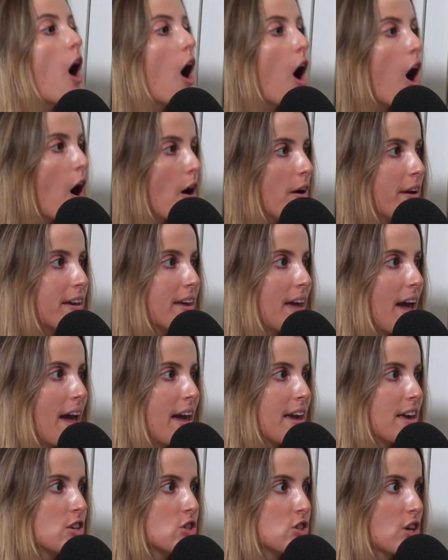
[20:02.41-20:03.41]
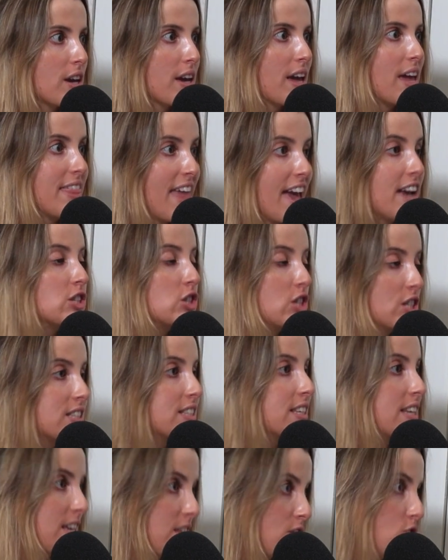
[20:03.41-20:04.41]
are engaging and actually
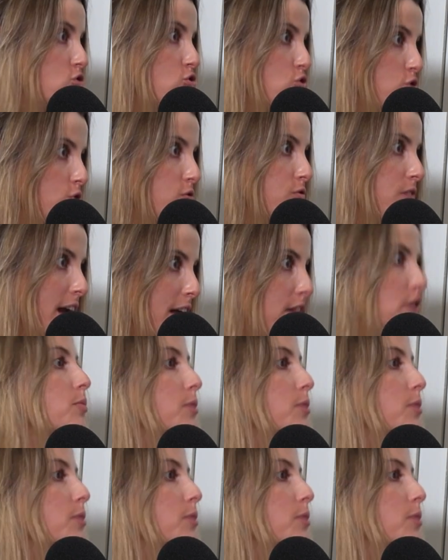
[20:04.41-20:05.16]
seeing the true value,